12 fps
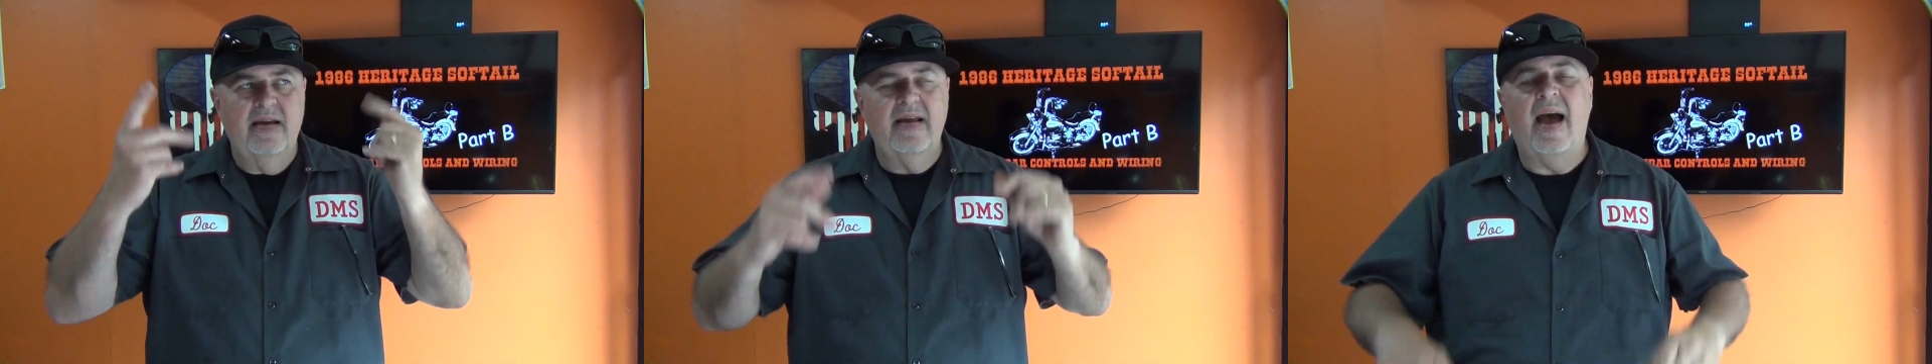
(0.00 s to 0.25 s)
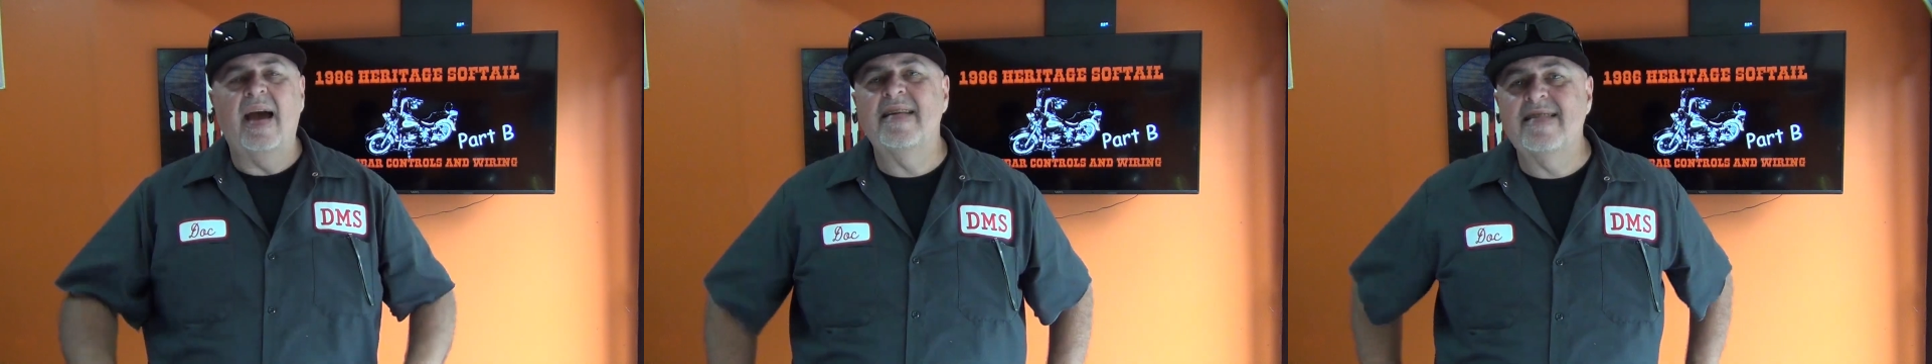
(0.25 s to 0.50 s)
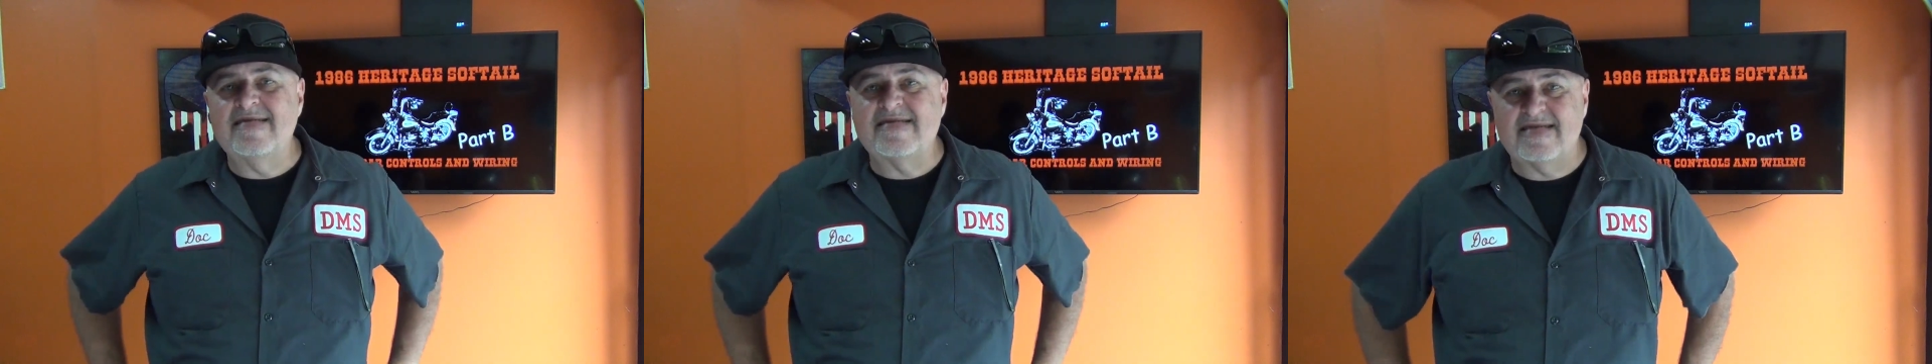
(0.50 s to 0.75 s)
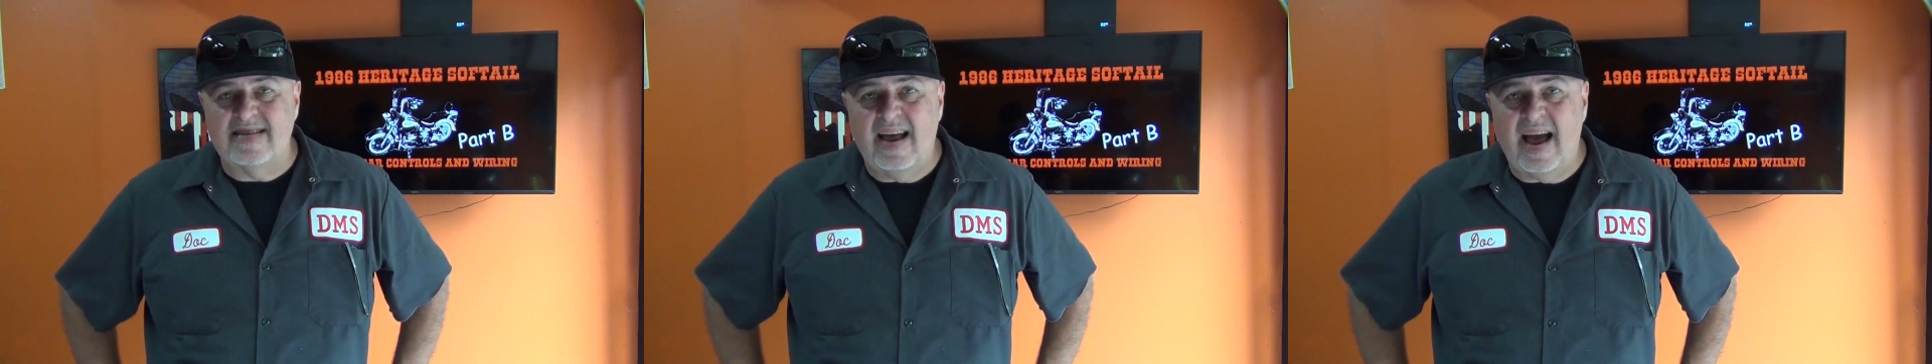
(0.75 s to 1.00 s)

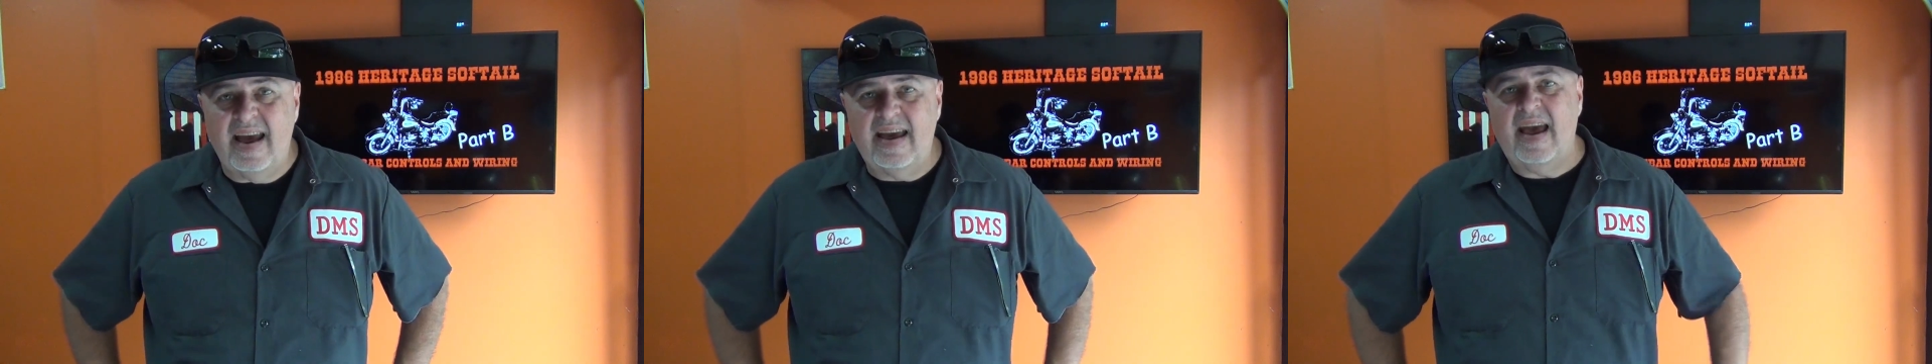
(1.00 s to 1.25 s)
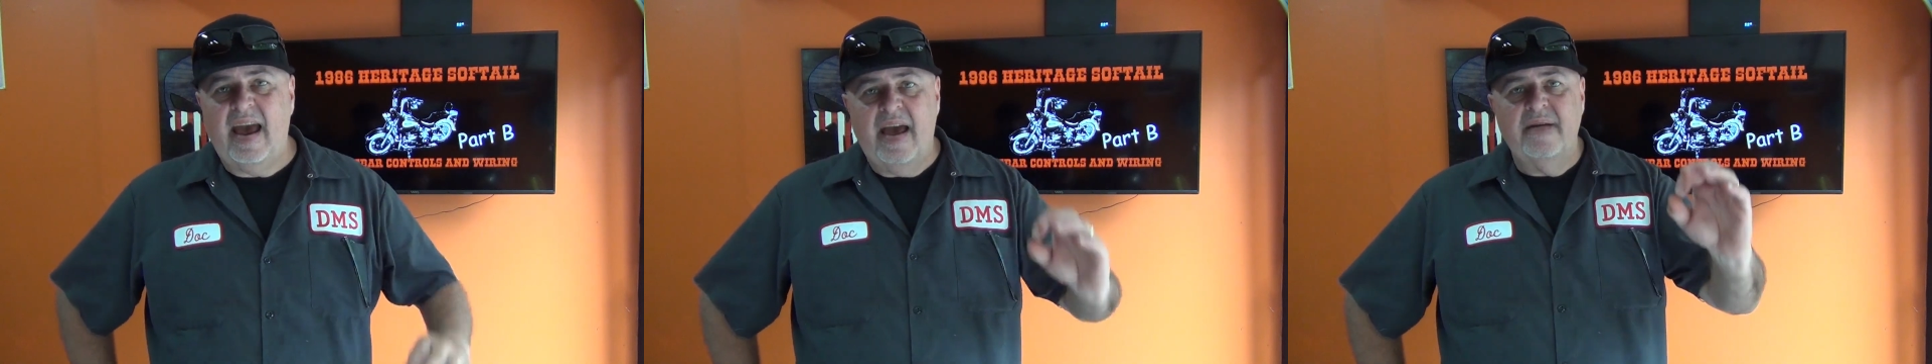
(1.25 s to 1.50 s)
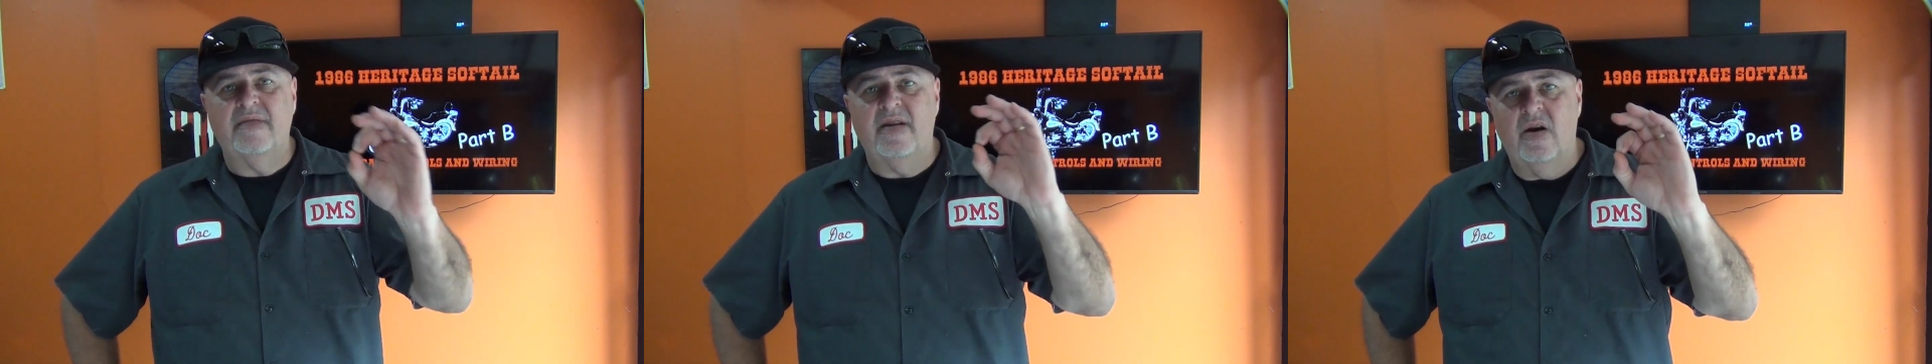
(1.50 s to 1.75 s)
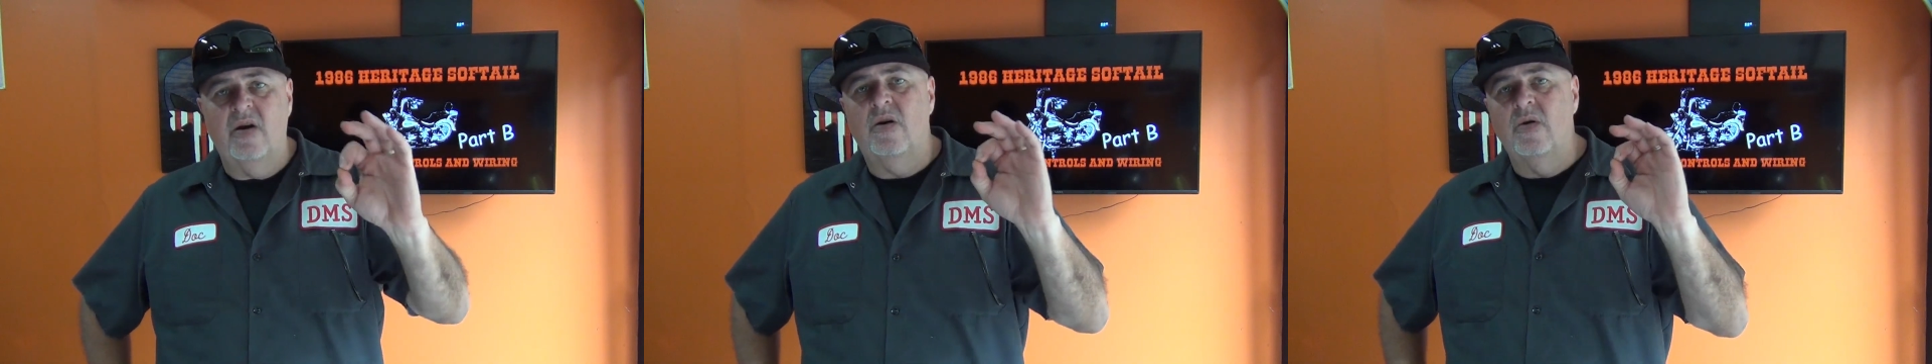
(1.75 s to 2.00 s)
dislike having
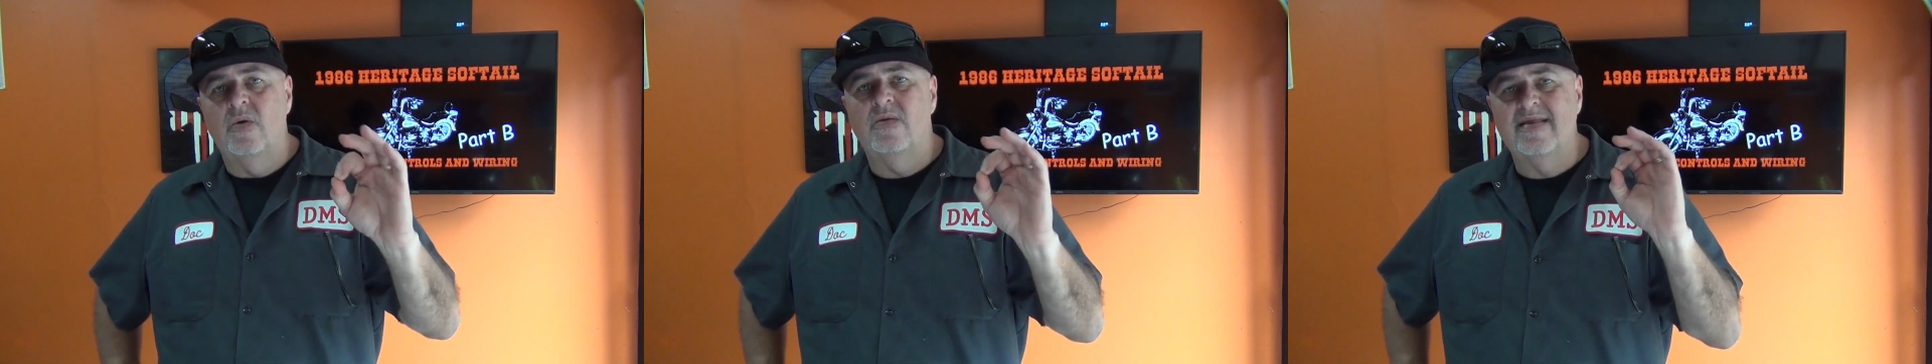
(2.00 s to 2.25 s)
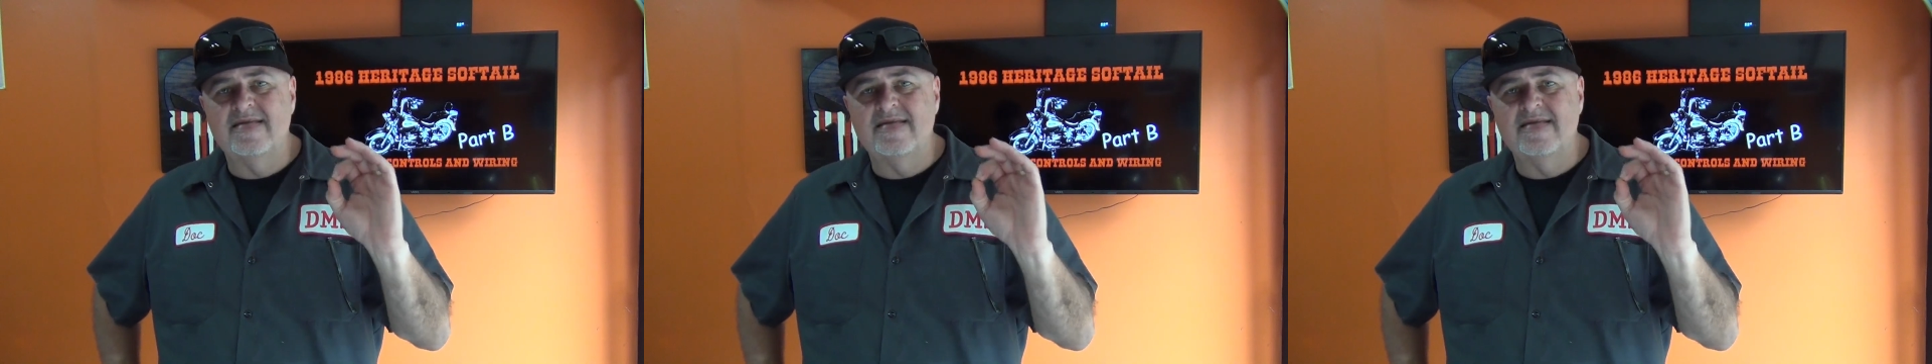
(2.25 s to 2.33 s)
a hole